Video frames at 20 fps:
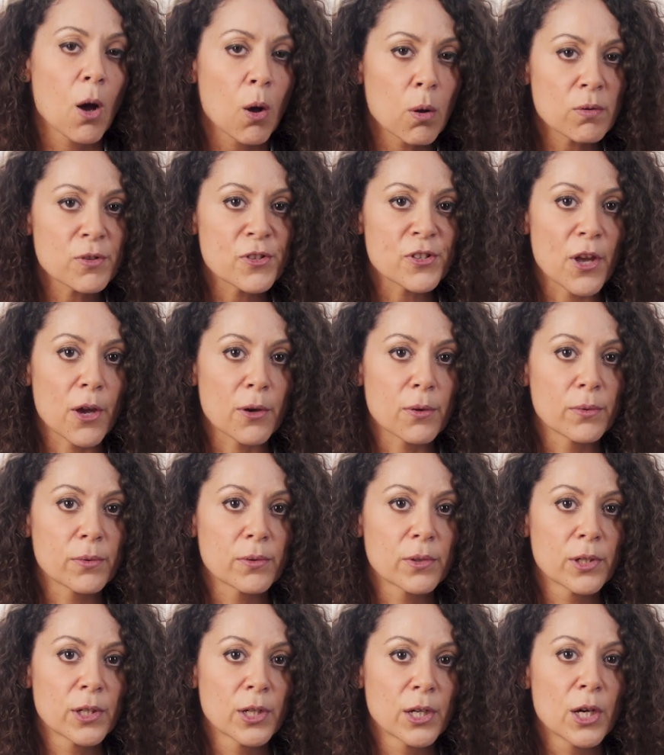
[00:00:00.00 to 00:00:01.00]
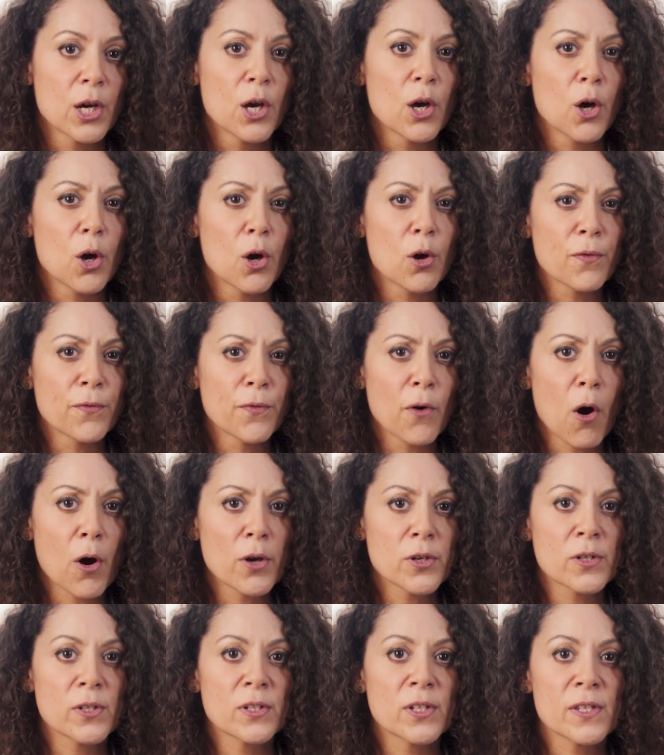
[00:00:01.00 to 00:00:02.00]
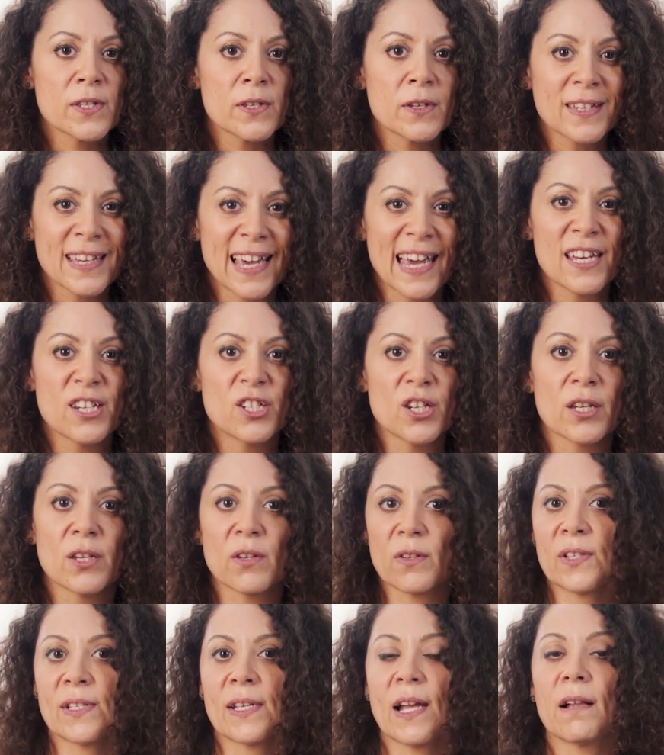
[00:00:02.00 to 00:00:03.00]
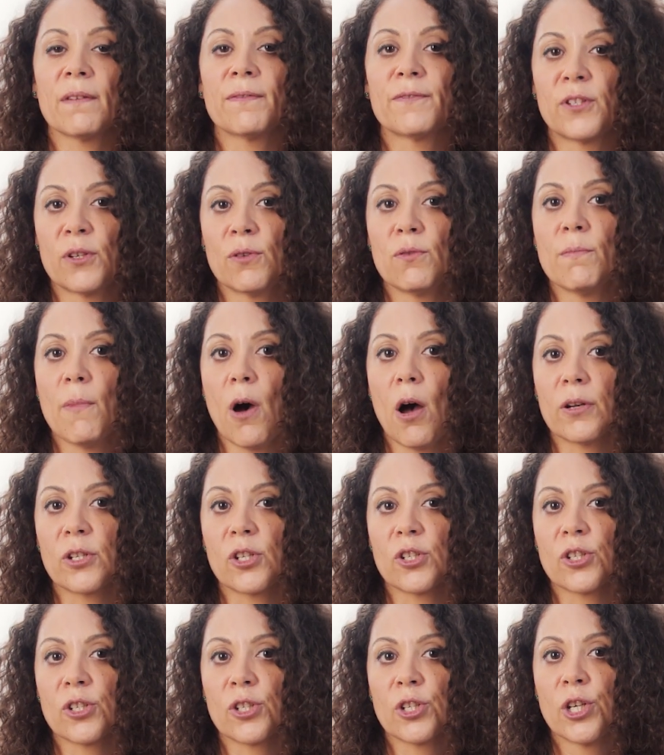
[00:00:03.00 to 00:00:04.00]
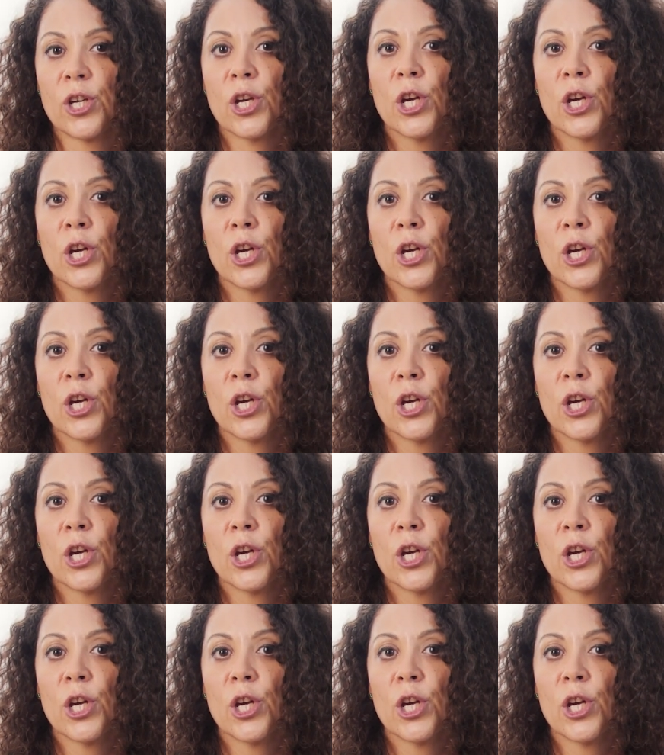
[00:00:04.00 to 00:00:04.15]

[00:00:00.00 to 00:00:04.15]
Also, avoid disengaging yourself too much.